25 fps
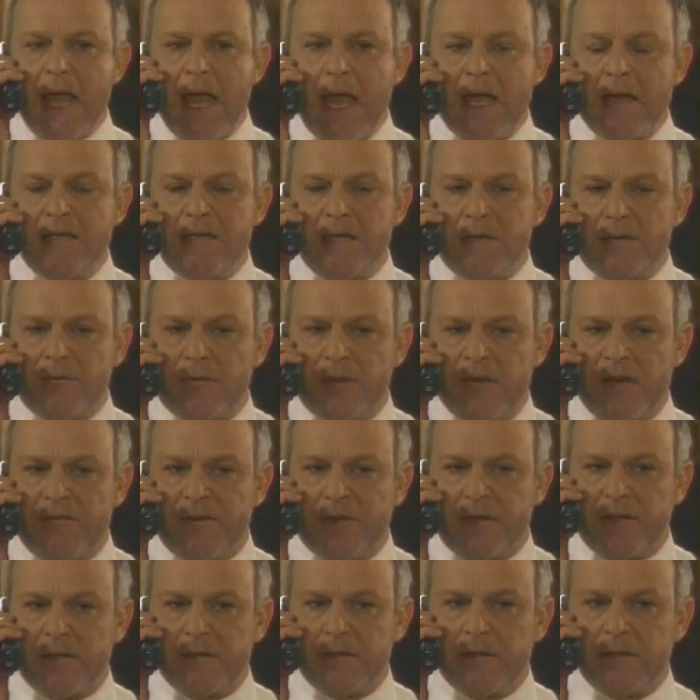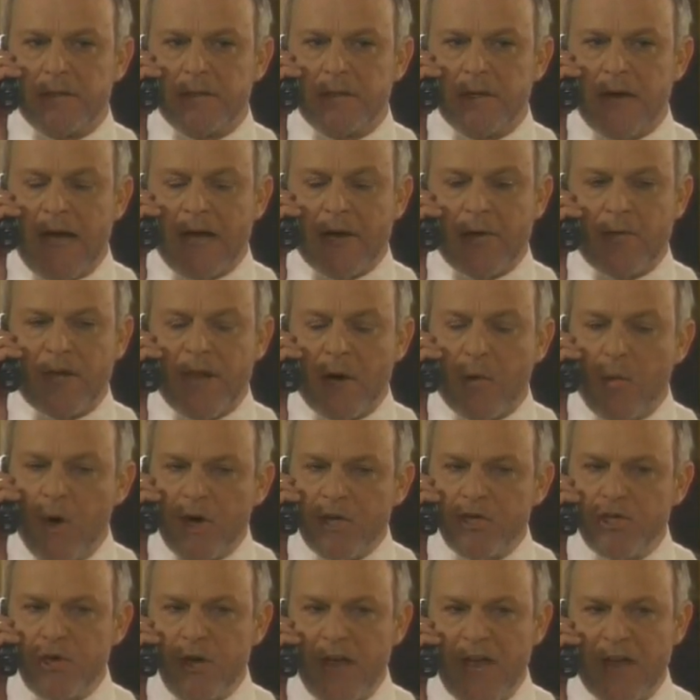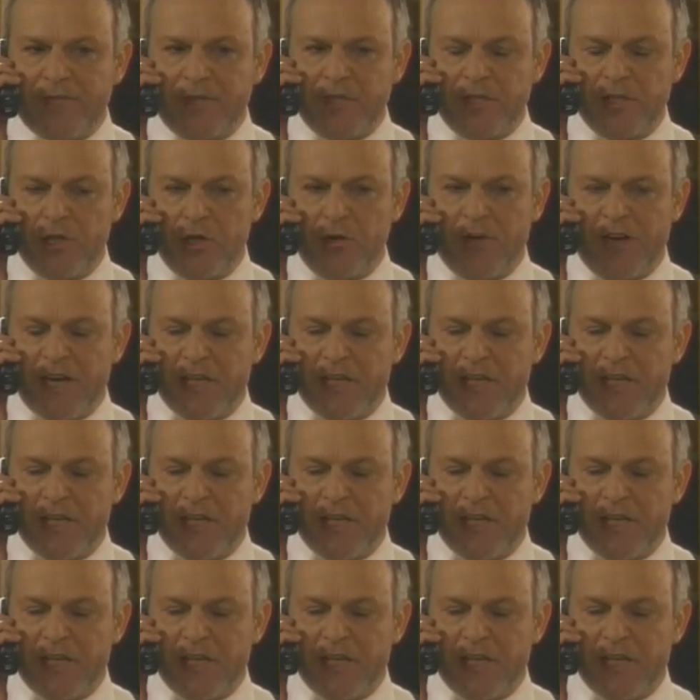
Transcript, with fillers: End it, Reva. I don't care what you have to do.